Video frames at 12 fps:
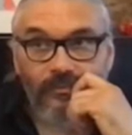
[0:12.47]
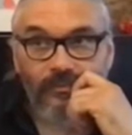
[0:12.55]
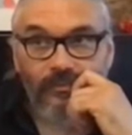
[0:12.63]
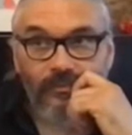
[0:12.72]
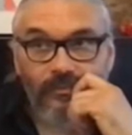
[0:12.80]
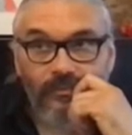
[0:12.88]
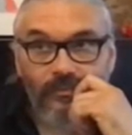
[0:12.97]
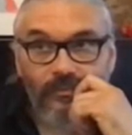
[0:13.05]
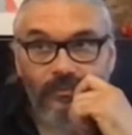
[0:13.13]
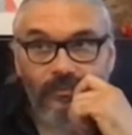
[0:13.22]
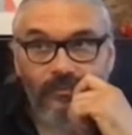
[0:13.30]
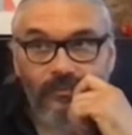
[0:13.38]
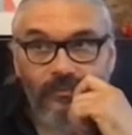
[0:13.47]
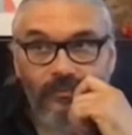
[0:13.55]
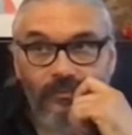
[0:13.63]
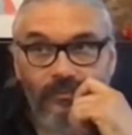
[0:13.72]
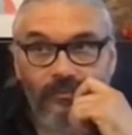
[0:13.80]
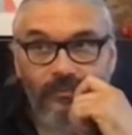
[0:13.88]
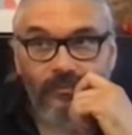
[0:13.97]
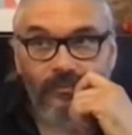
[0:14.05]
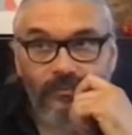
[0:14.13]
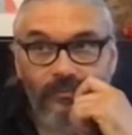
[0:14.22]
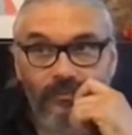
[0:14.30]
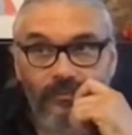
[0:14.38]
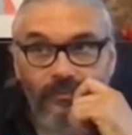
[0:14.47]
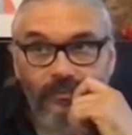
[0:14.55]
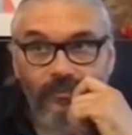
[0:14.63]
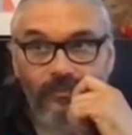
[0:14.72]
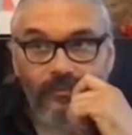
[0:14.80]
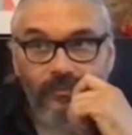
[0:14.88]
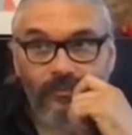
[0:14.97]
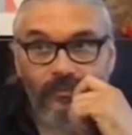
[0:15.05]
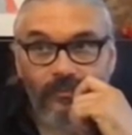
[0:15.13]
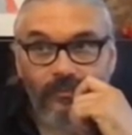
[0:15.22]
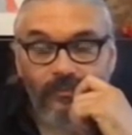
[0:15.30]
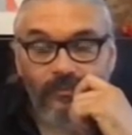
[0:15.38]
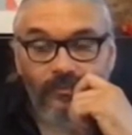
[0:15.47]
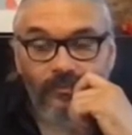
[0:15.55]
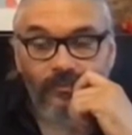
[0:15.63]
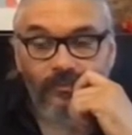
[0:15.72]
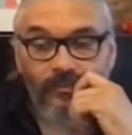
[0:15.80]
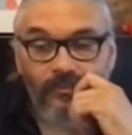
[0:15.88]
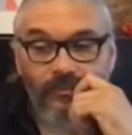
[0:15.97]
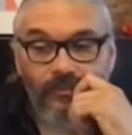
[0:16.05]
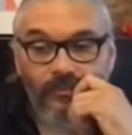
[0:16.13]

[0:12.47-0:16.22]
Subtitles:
The person shown says nothing.